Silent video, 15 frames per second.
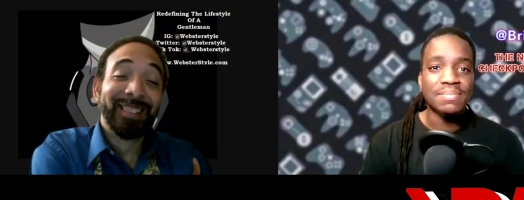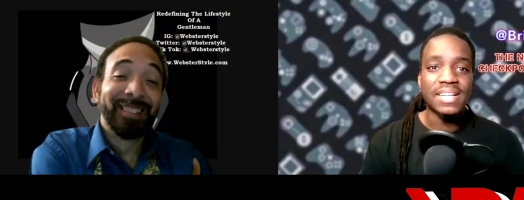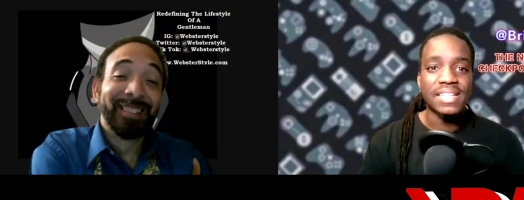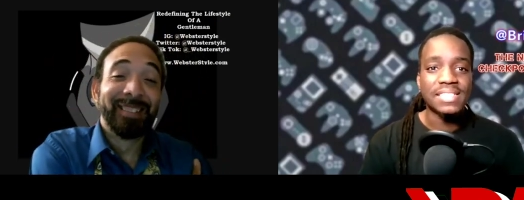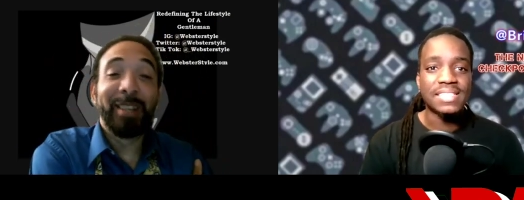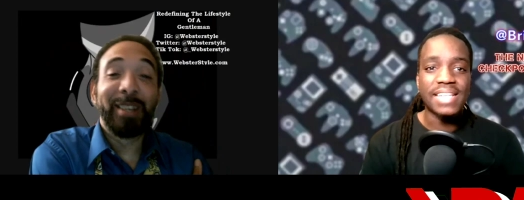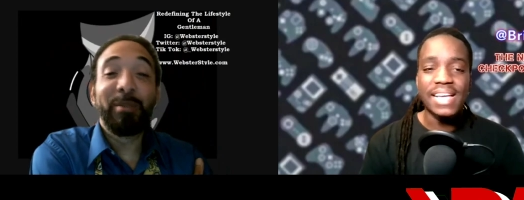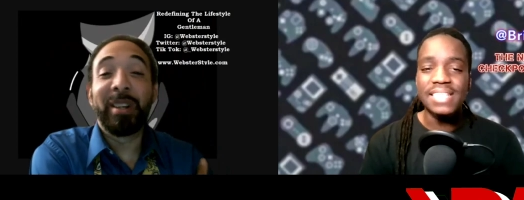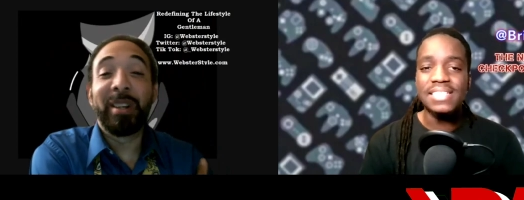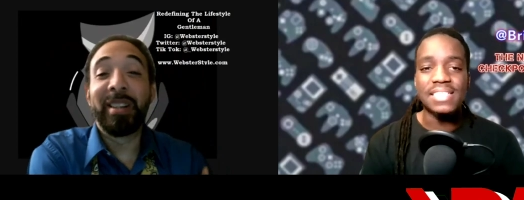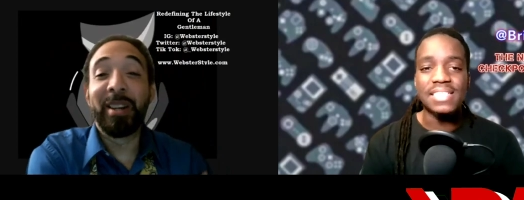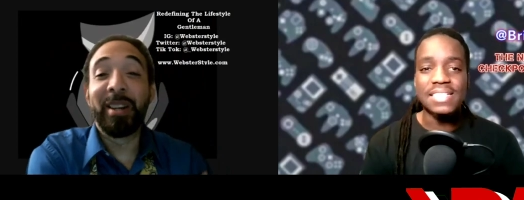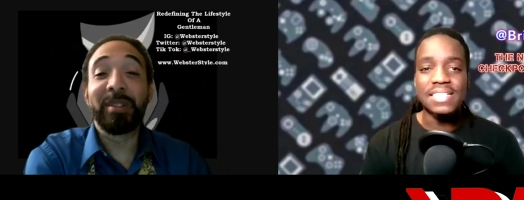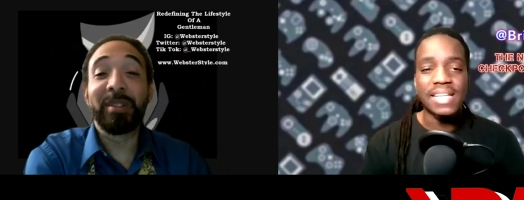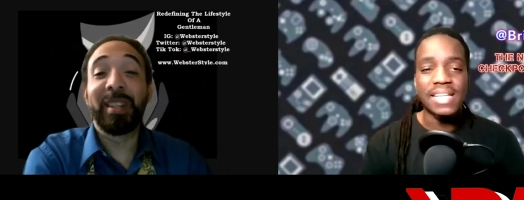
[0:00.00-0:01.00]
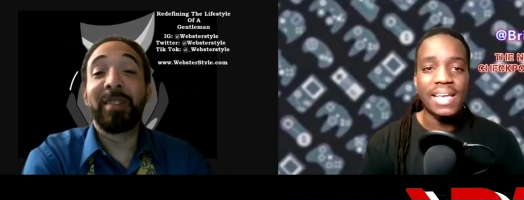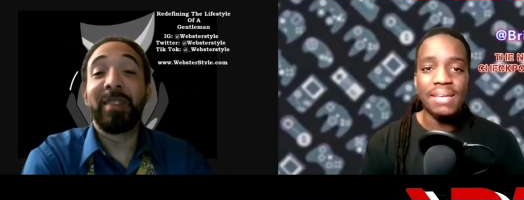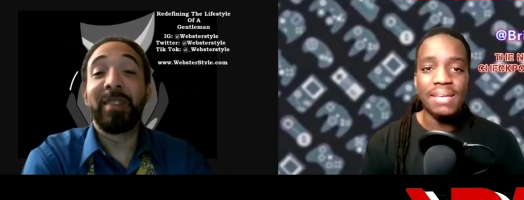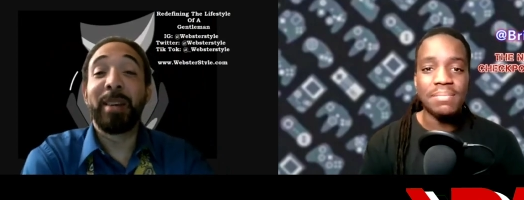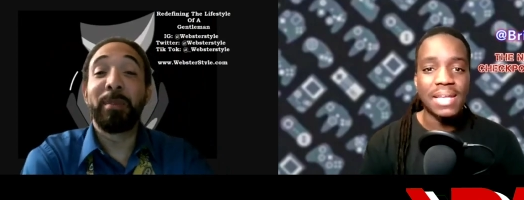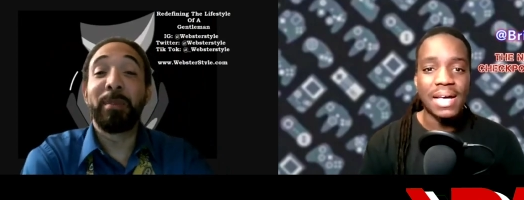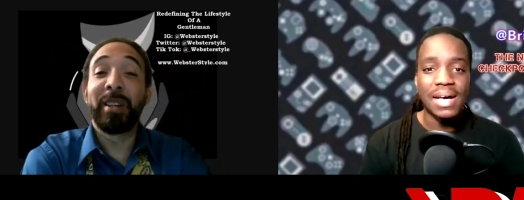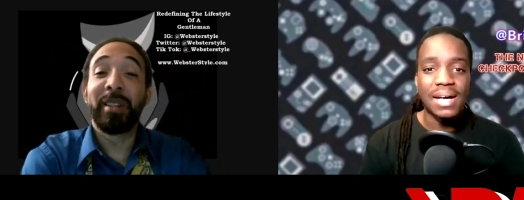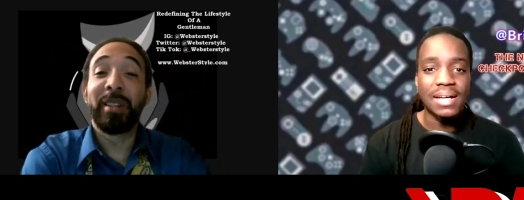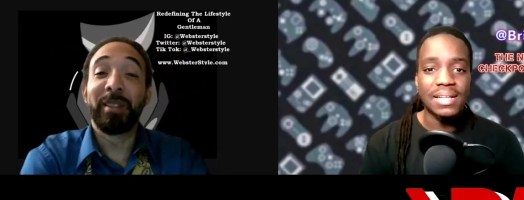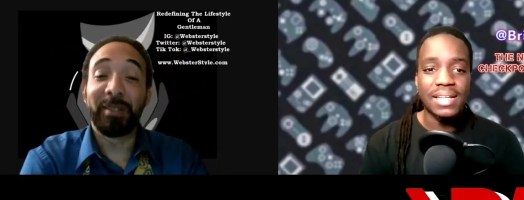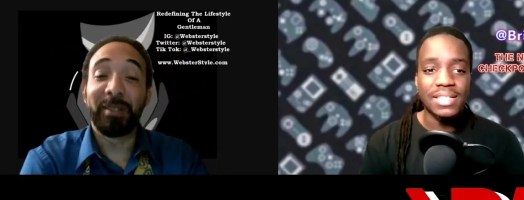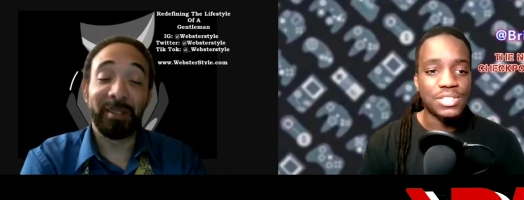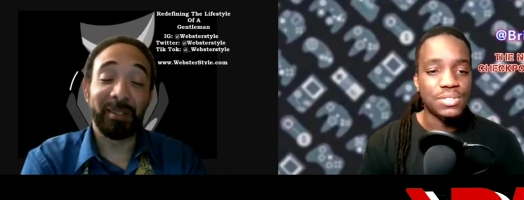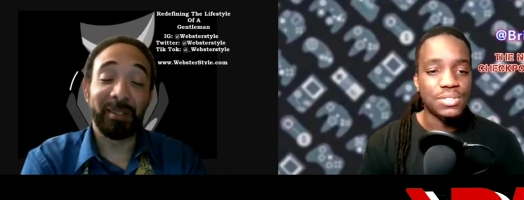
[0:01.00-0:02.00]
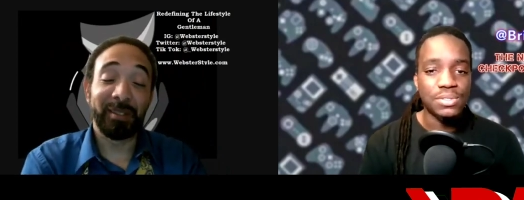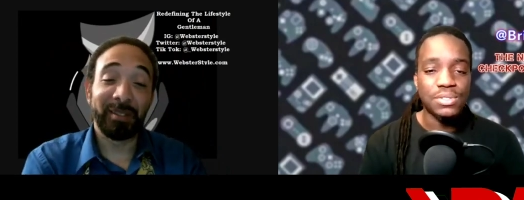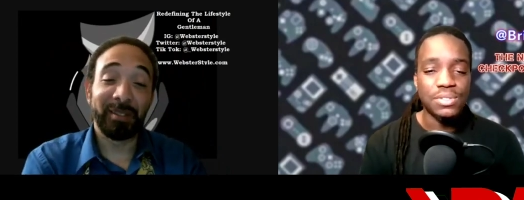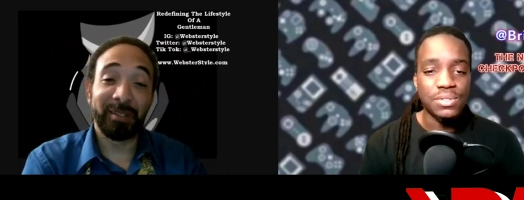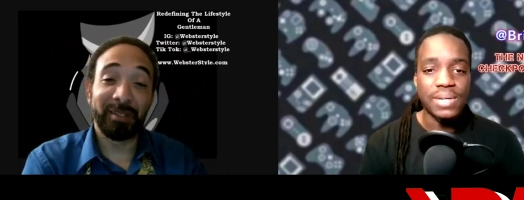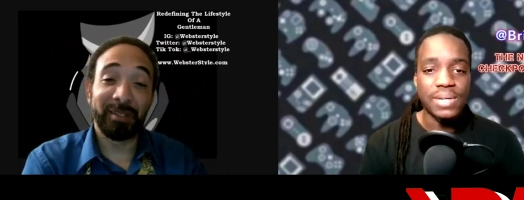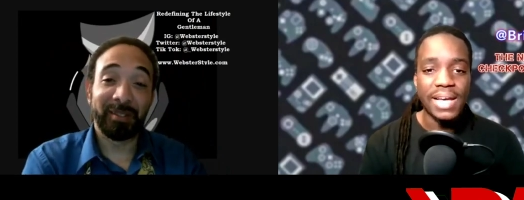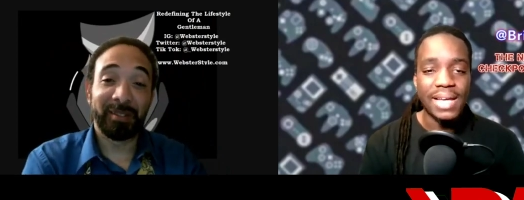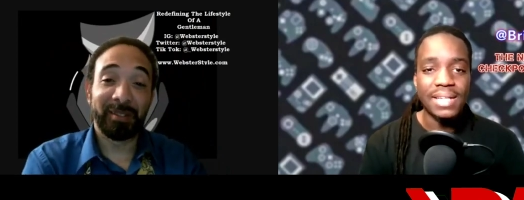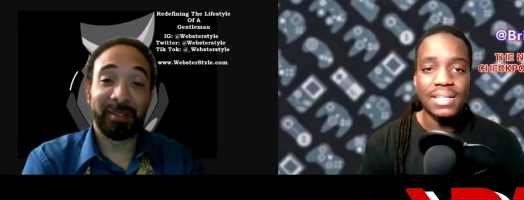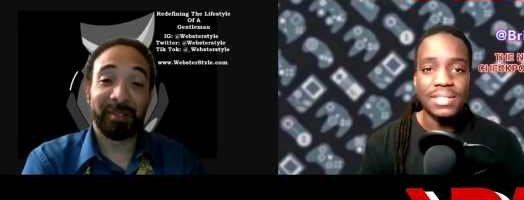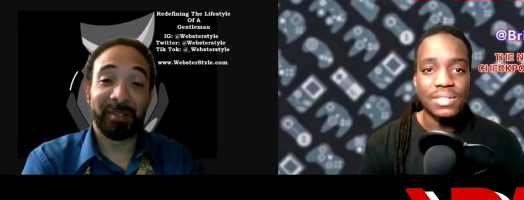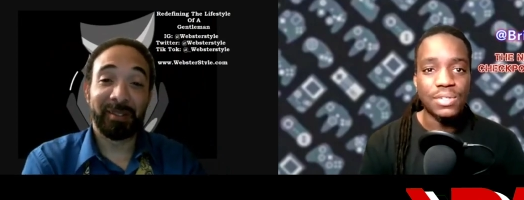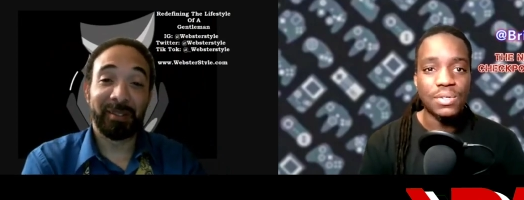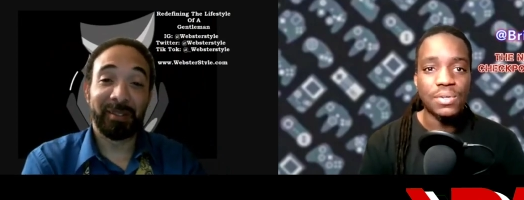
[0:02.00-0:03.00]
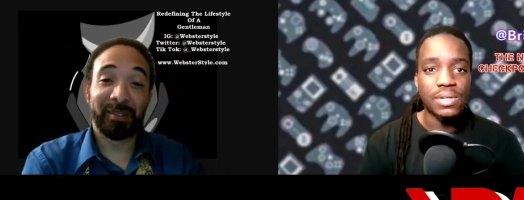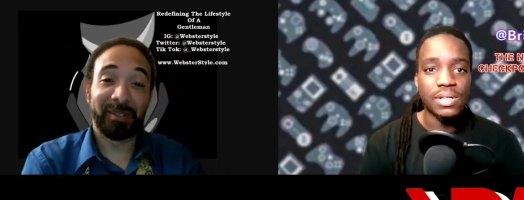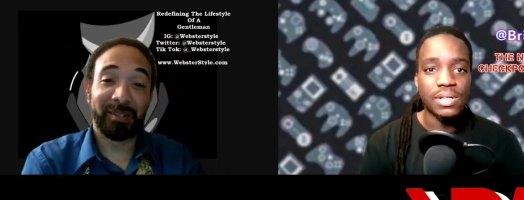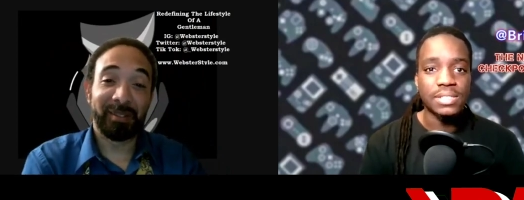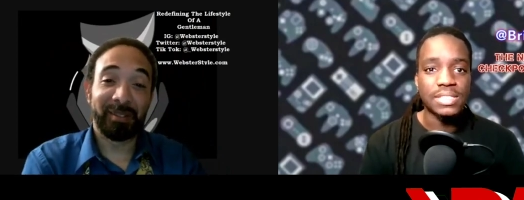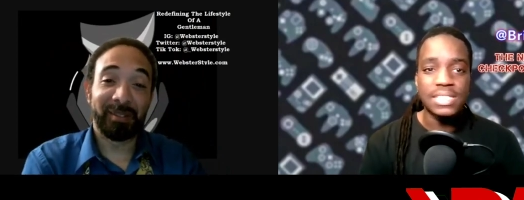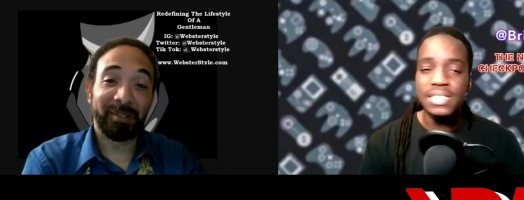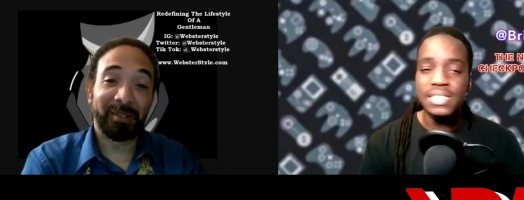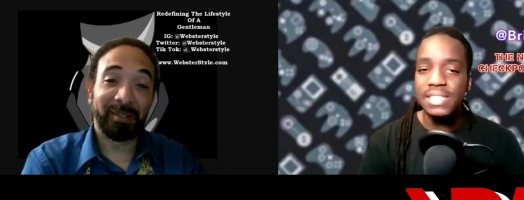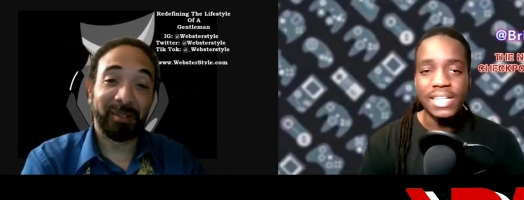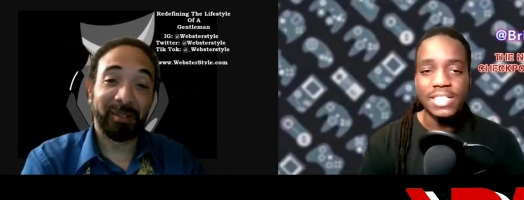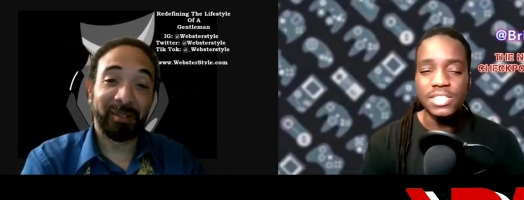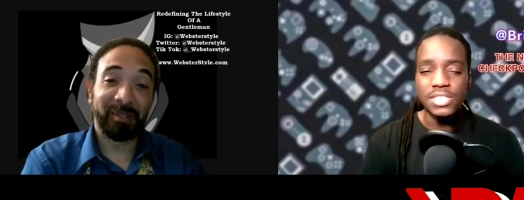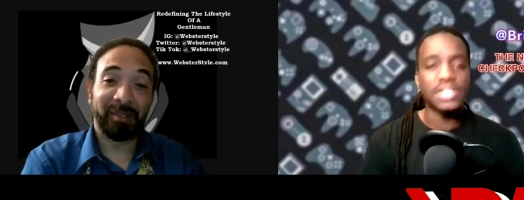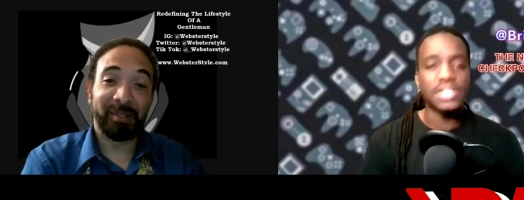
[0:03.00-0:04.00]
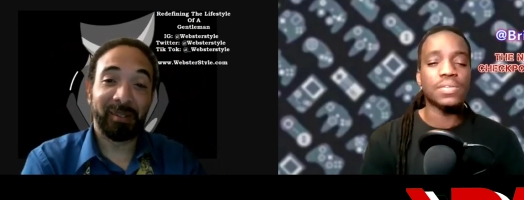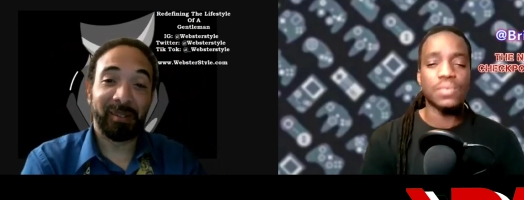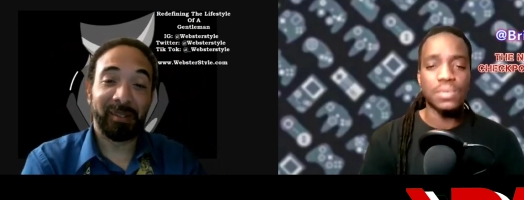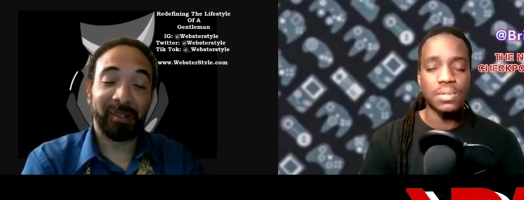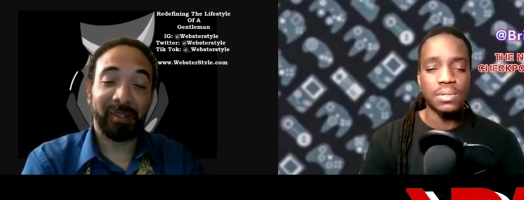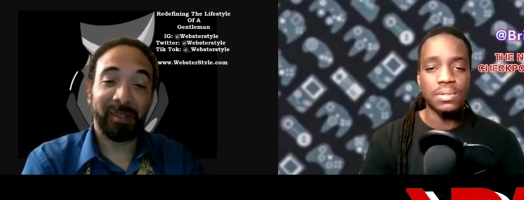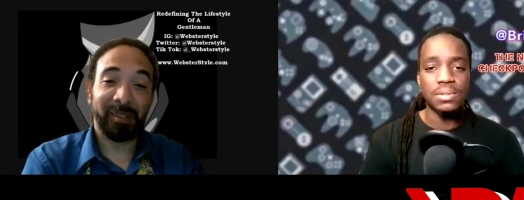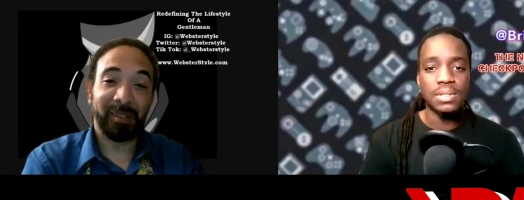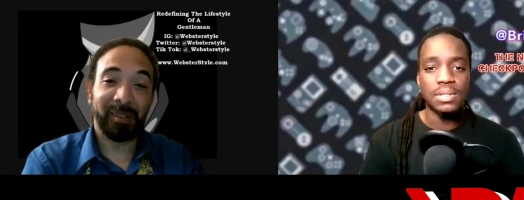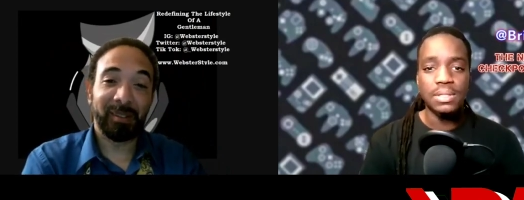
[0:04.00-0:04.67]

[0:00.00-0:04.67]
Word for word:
Speaker 1: because that's the same knock that you do at the door, just in general.